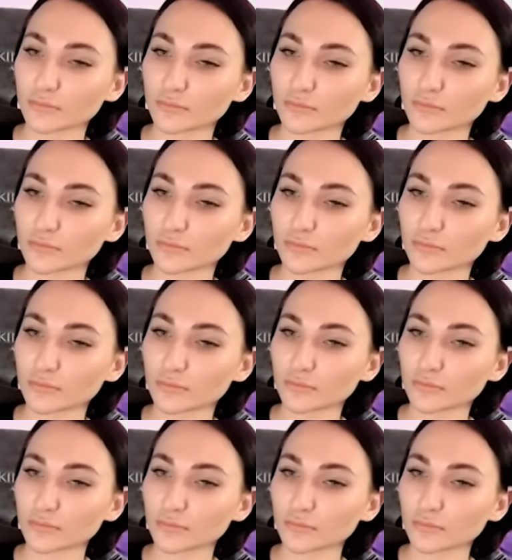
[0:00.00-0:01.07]

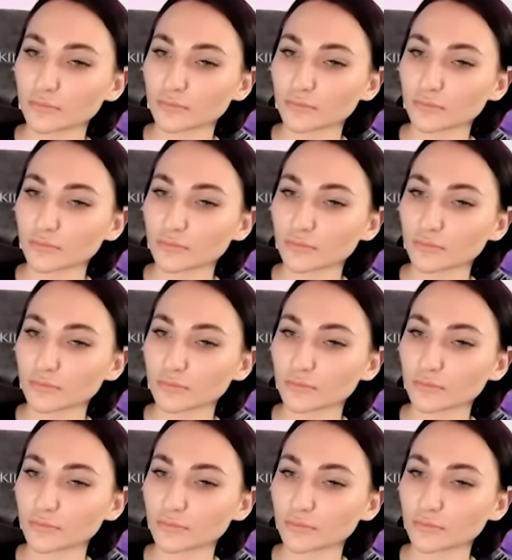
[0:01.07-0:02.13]

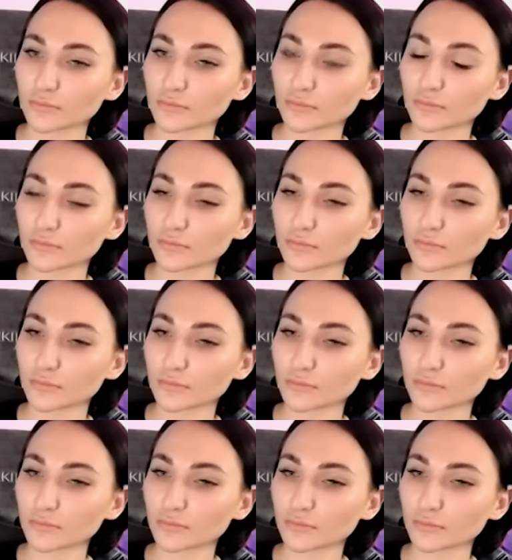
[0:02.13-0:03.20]

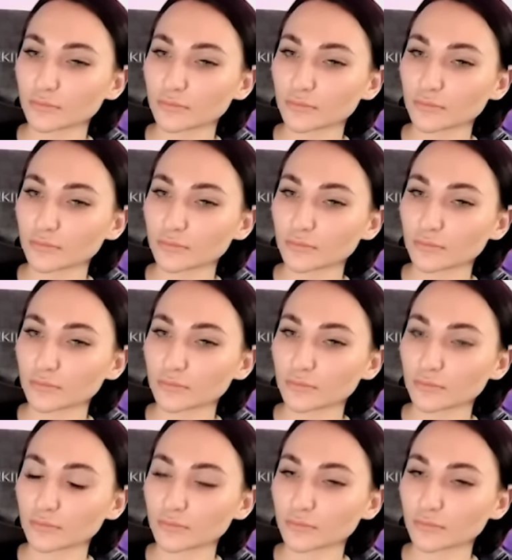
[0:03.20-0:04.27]

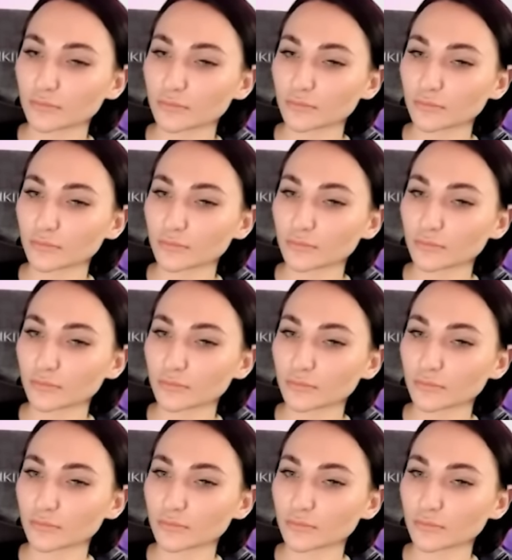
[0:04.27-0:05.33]

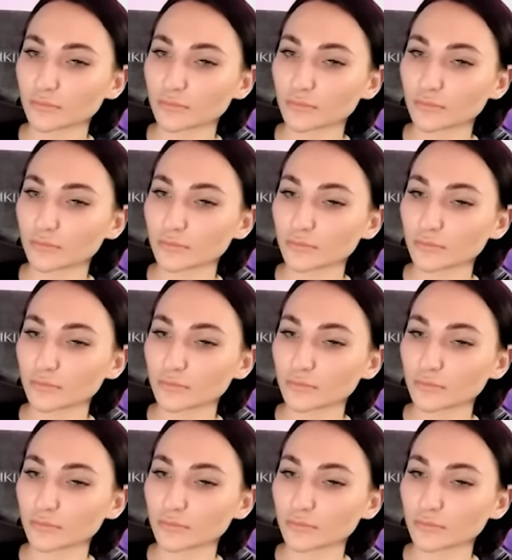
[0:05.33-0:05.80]
No words are spoken by the person on screen.